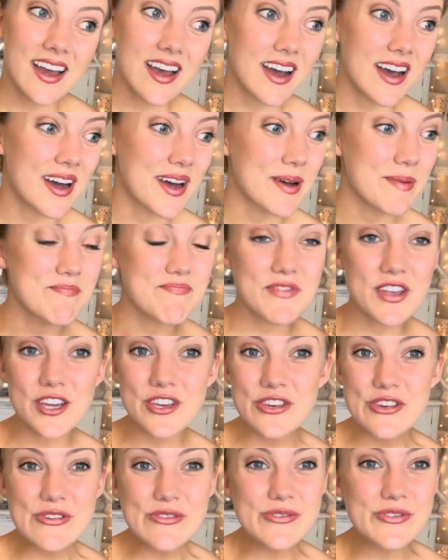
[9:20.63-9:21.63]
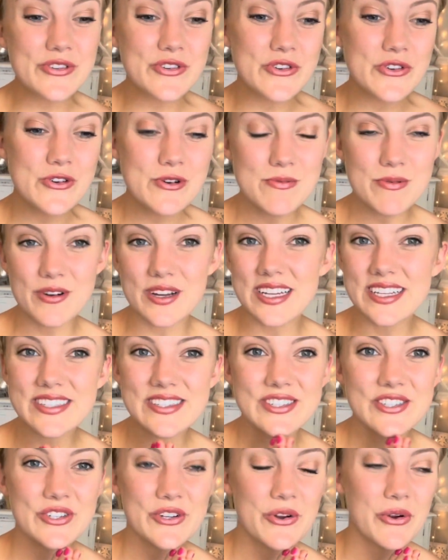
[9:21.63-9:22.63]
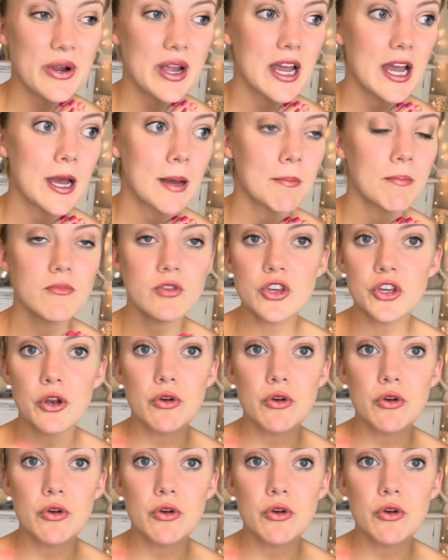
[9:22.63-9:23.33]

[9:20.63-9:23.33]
a YouTube or Instagram,